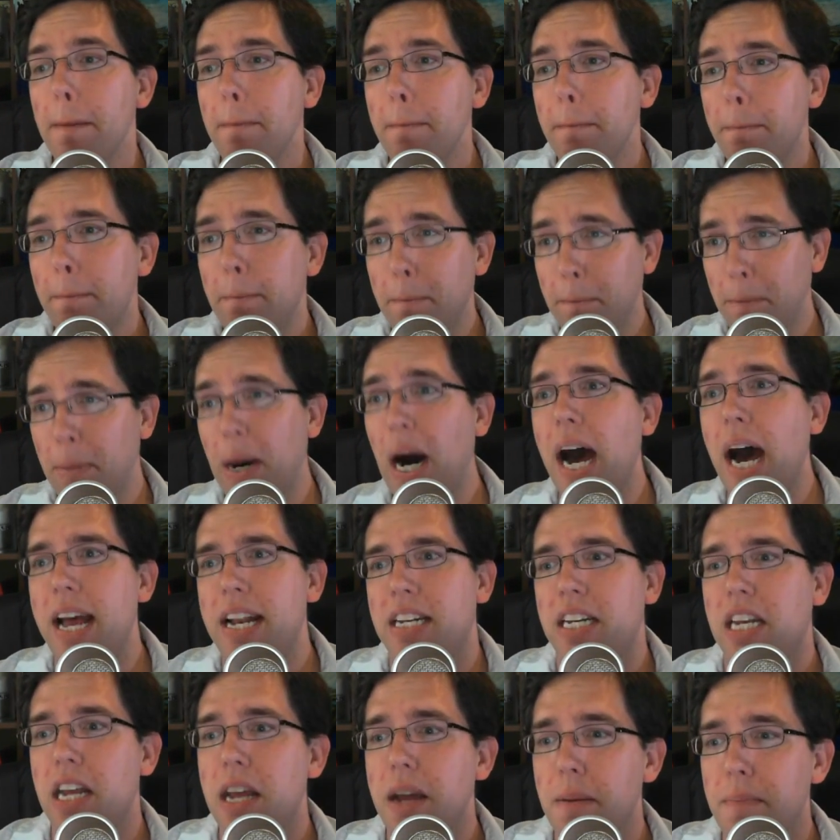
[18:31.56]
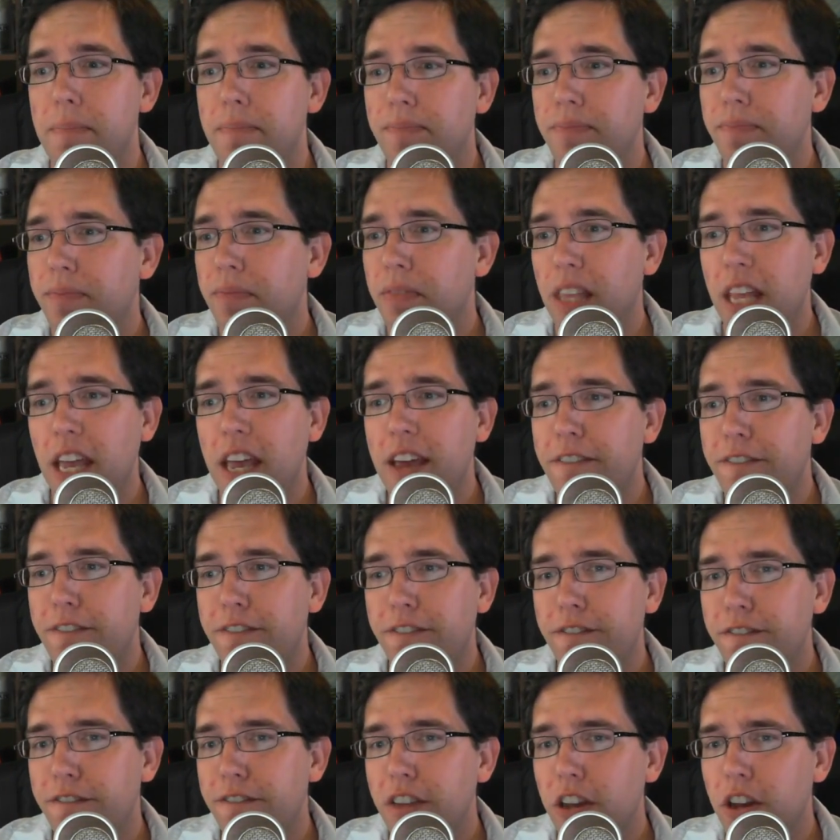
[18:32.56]
But if
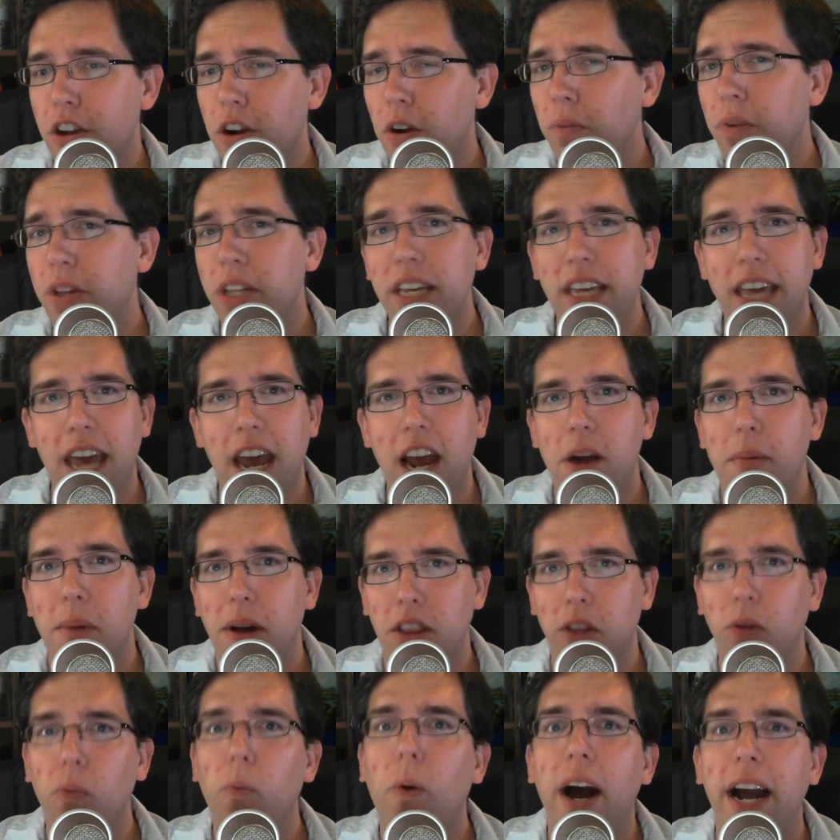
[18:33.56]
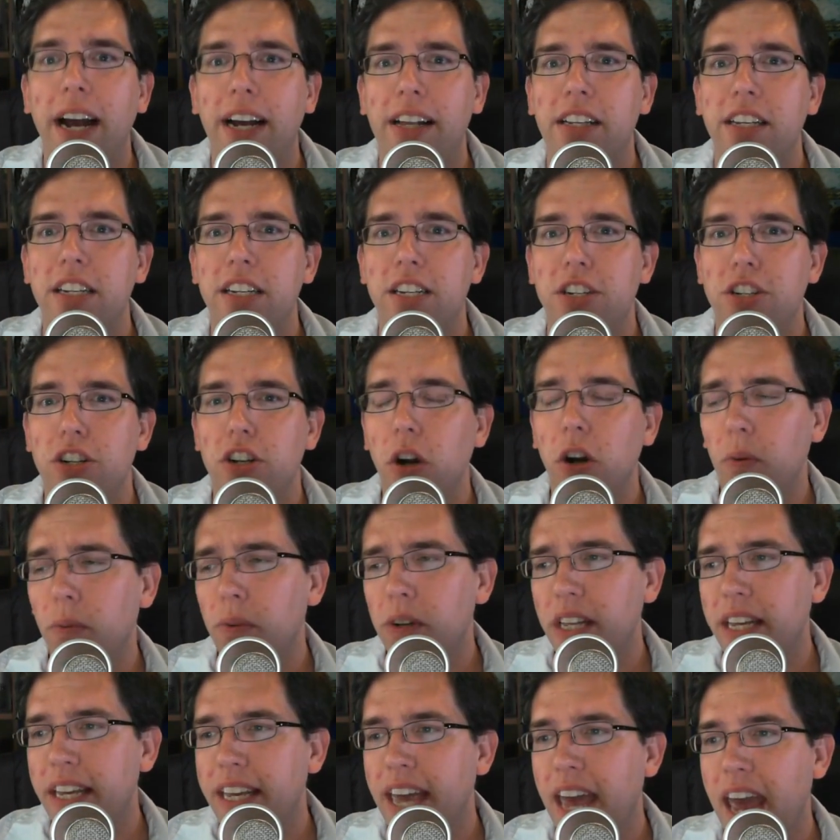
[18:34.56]
you don't really care about the wireless, you don't
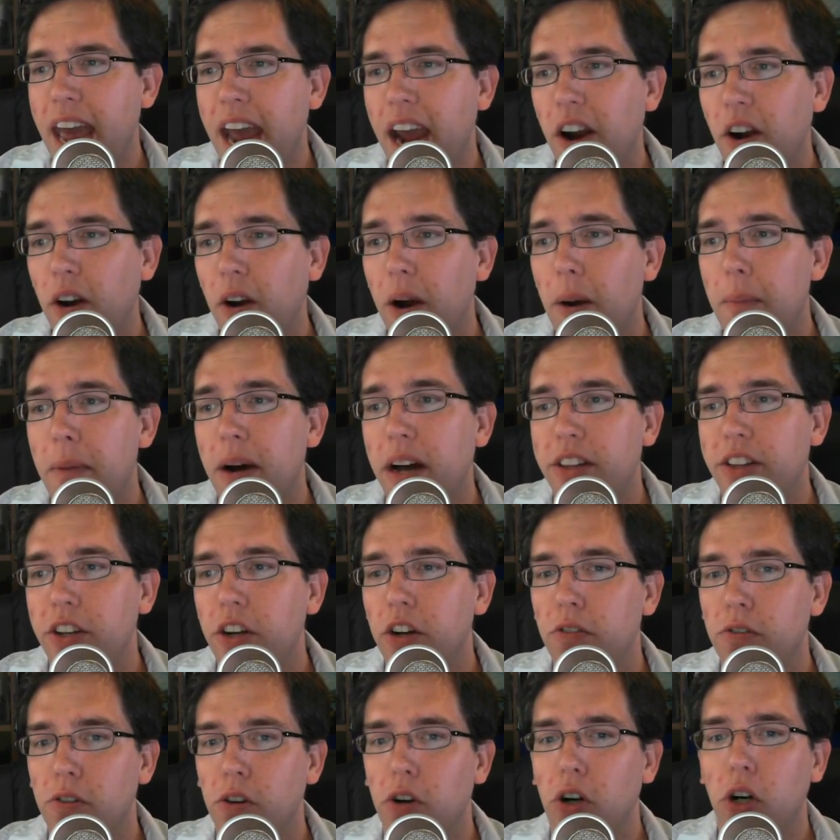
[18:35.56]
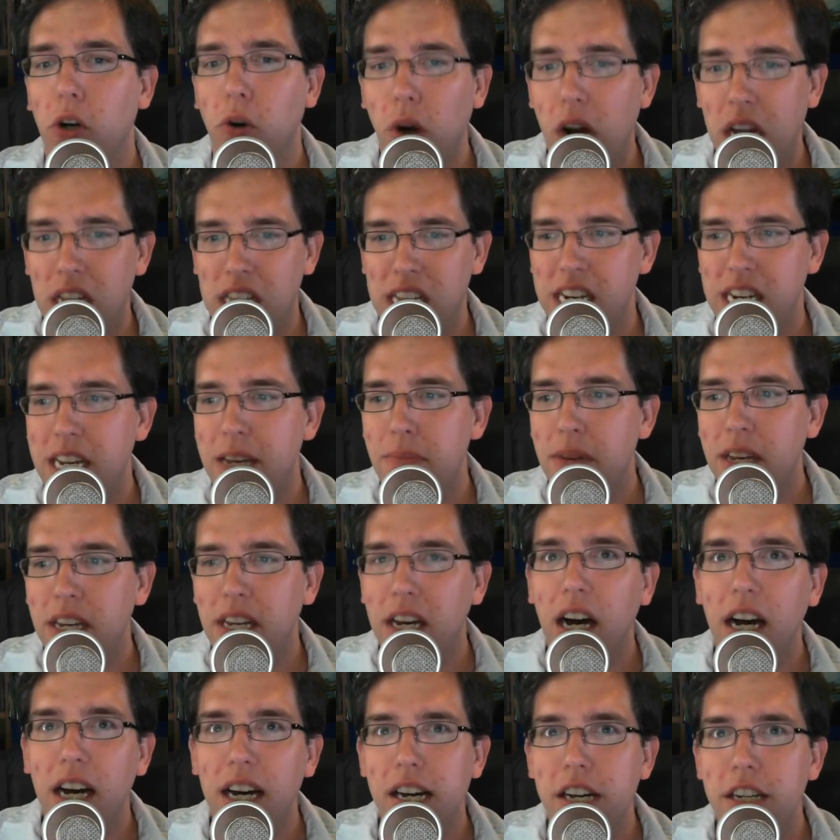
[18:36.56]
really care about the overall quality,
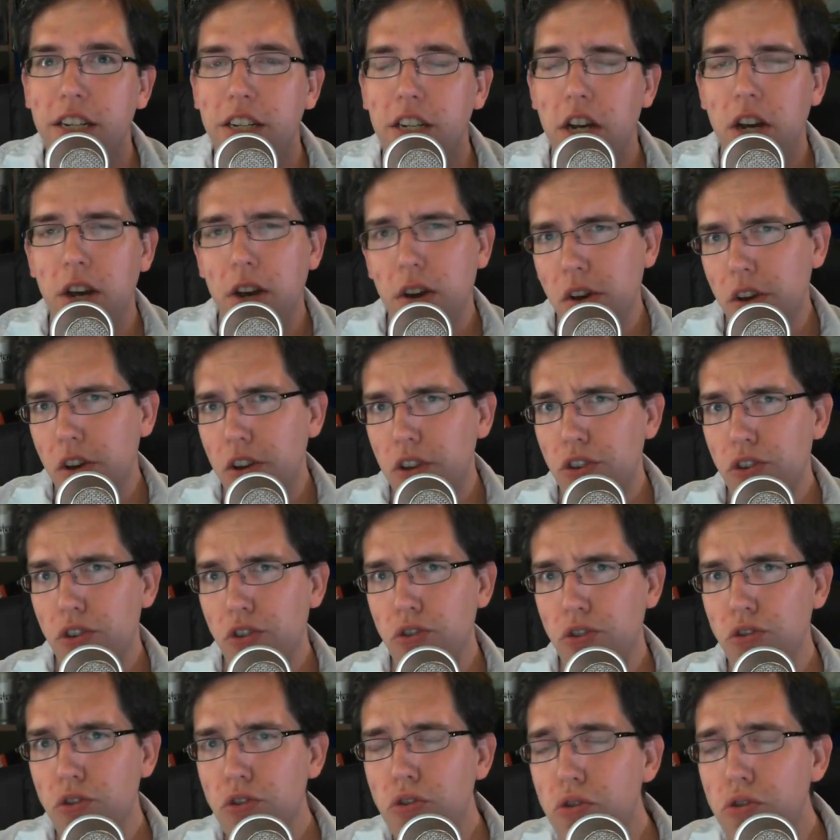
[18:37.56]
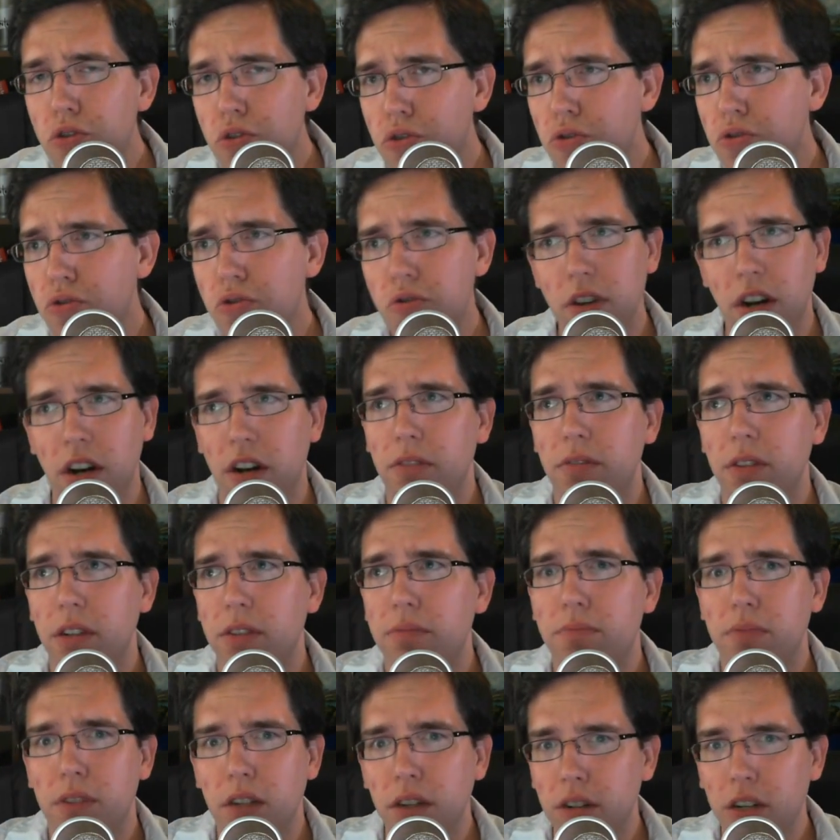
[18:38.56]
because
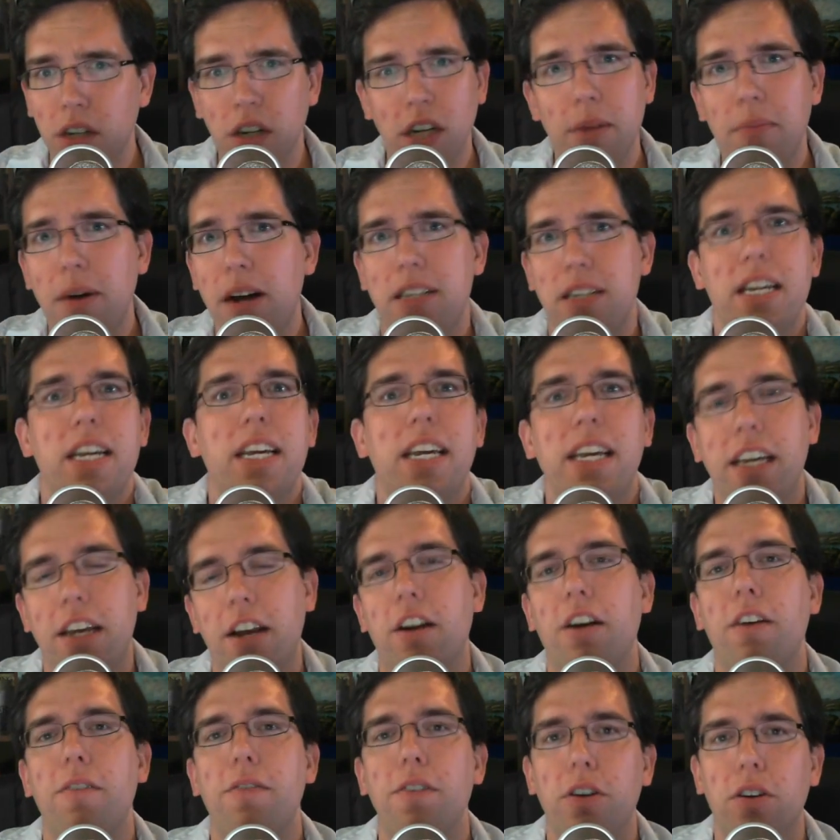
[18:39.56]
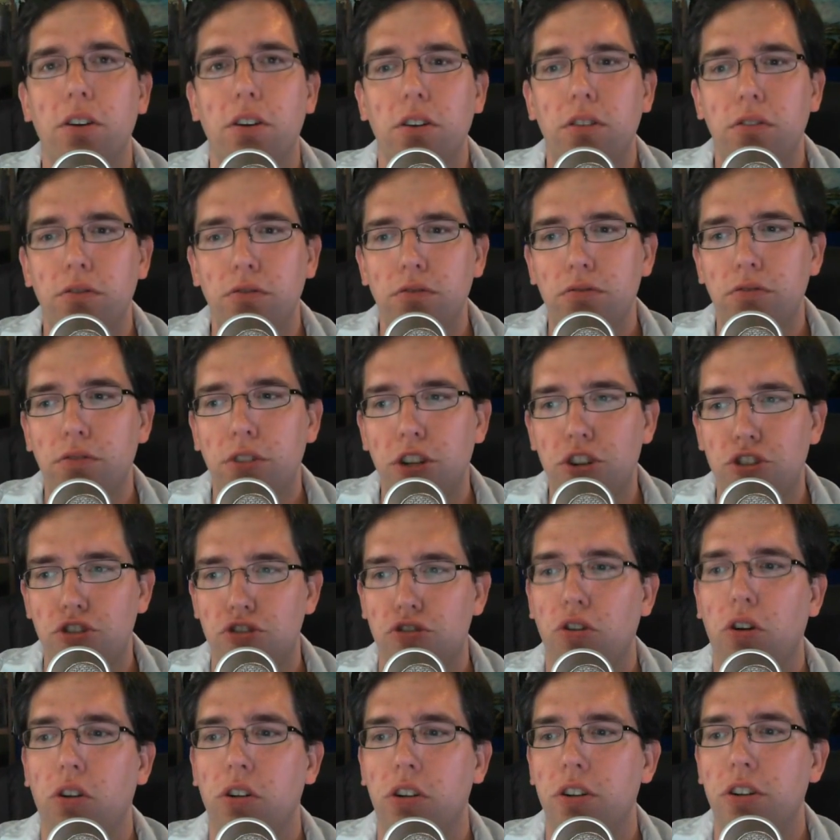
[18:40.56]
you're good about taking care of your
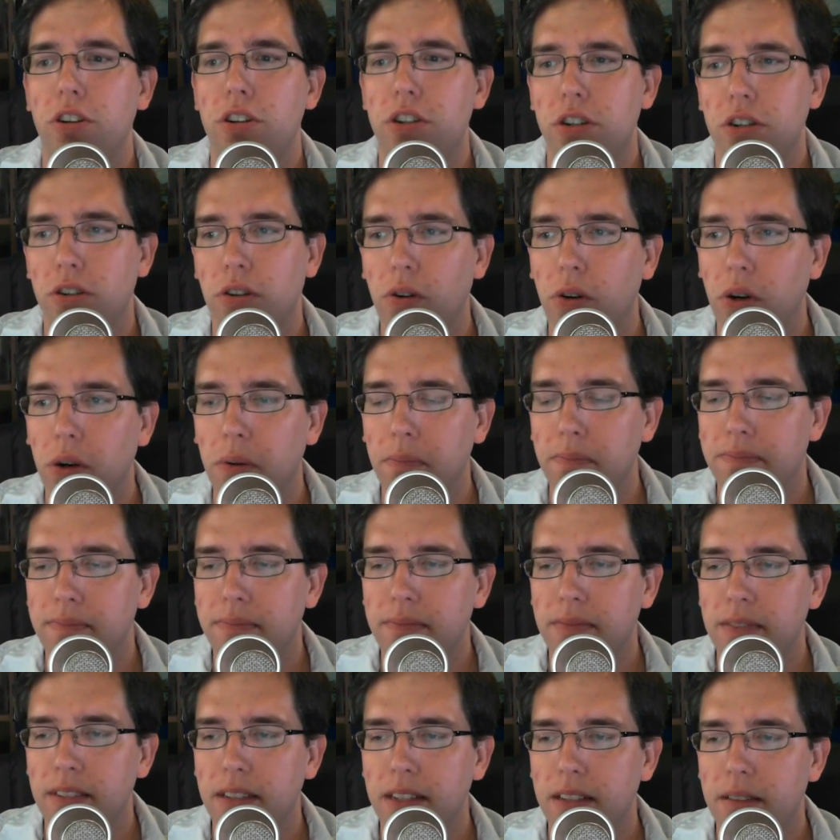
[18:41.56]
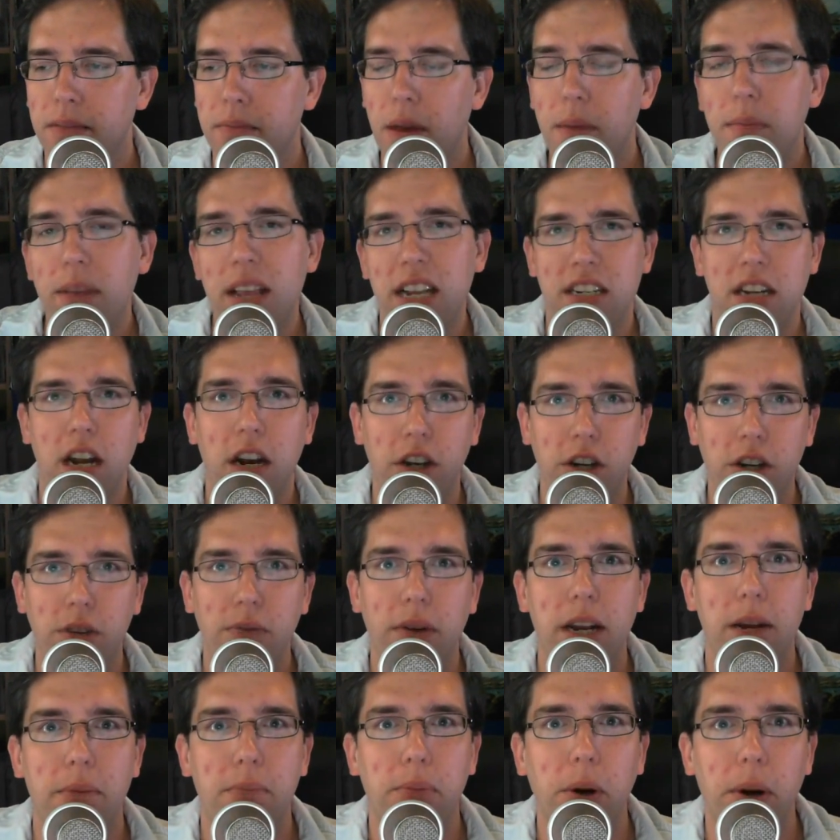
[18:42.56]
controllers, or maybe that's not a good way
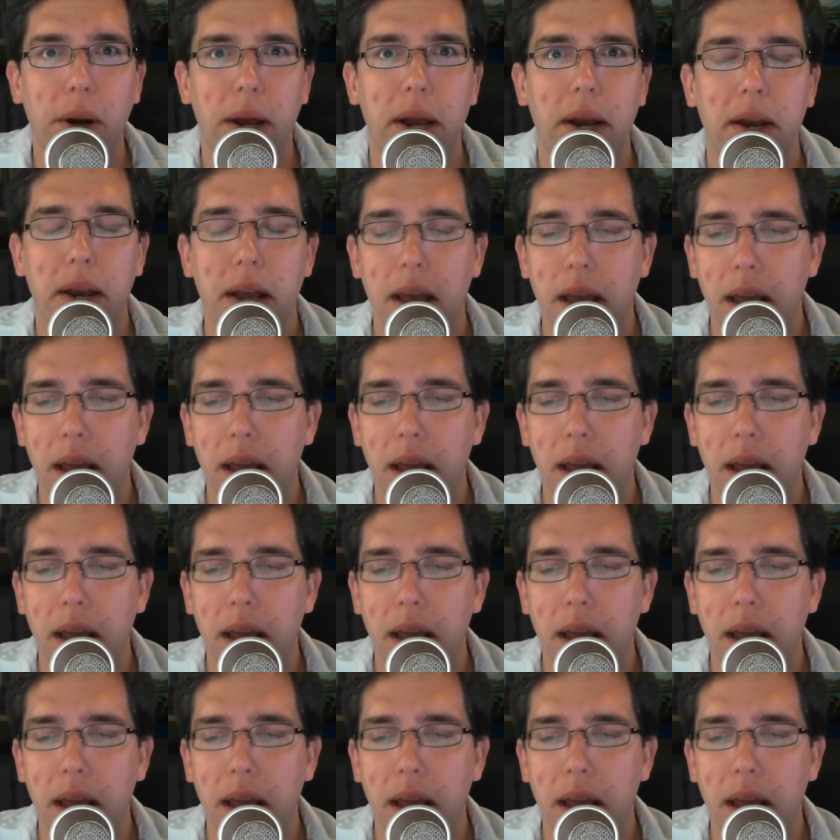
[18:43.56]
to put it.